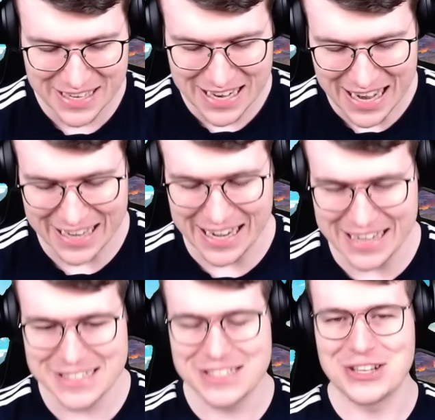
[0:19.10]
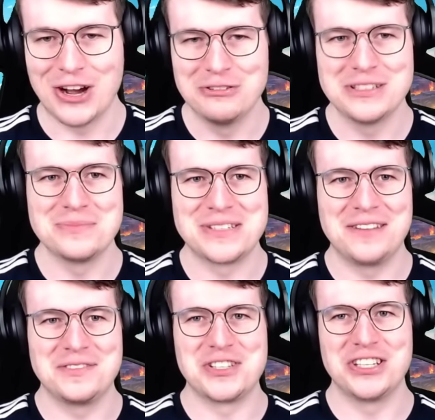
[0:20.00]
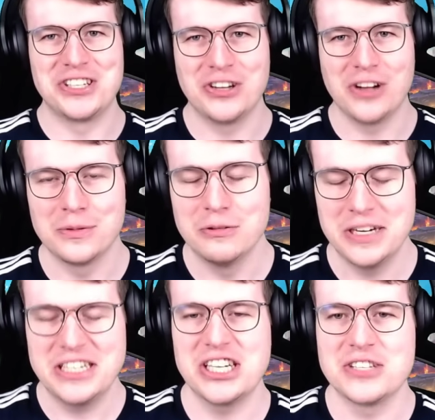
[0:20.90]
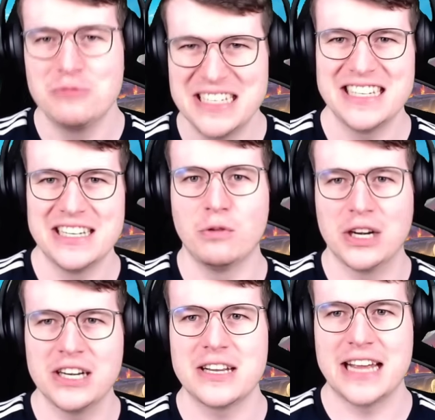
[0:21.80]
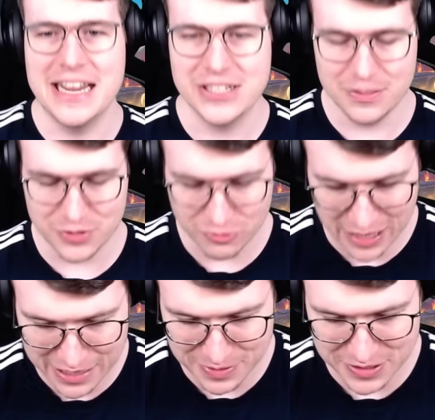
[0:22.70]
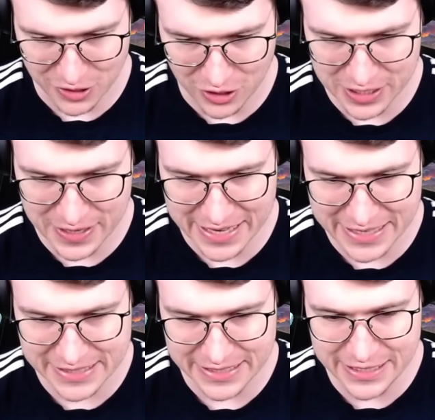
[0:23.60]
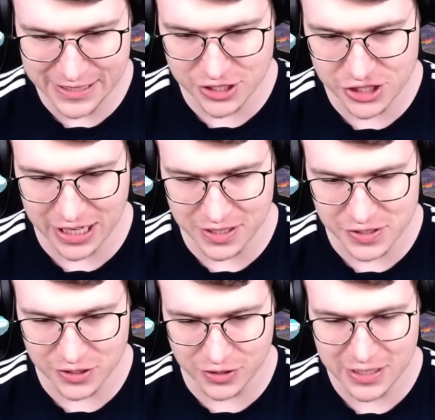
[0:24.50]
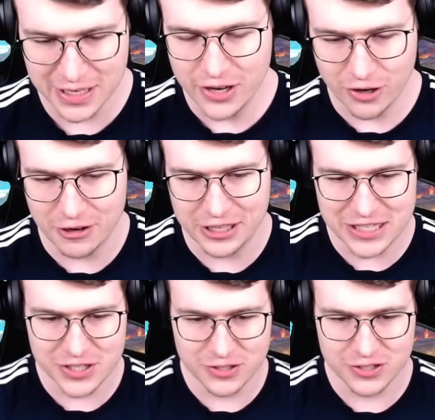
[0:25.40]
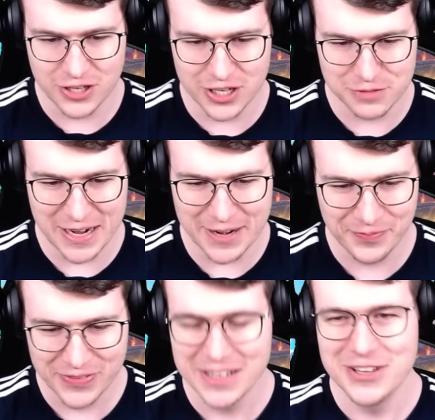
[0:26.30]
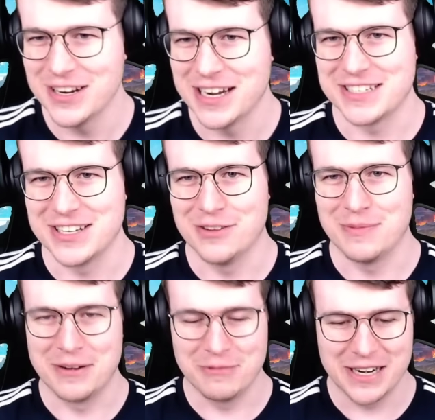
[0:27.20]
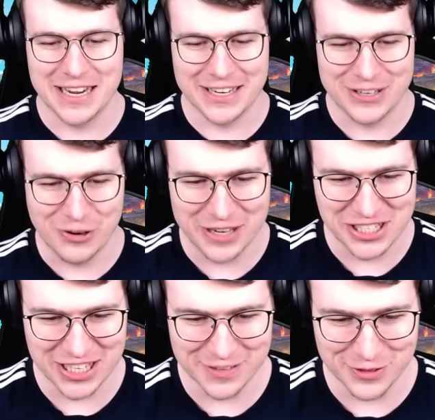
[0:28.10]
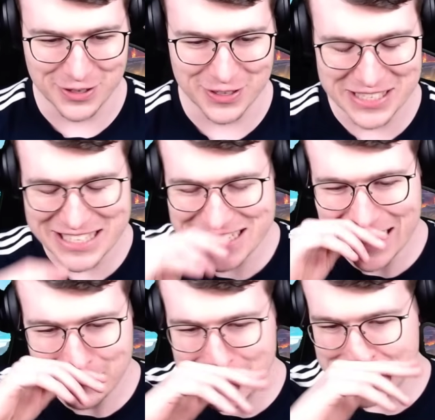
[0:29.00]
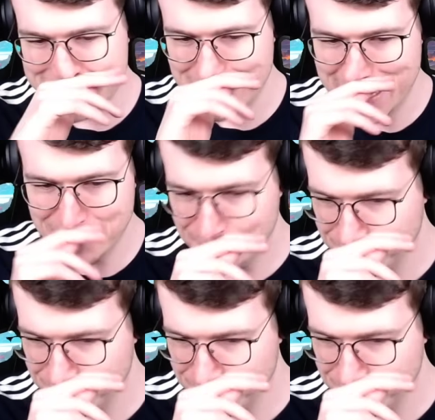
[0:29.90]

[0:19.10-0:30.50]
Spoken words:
against the GOAT himself, Surgery Goblin, who just recently 100k subscribers on his English channel. So congratulations to Surge, man. You guys know, man, we're like knowing each other for some years, man.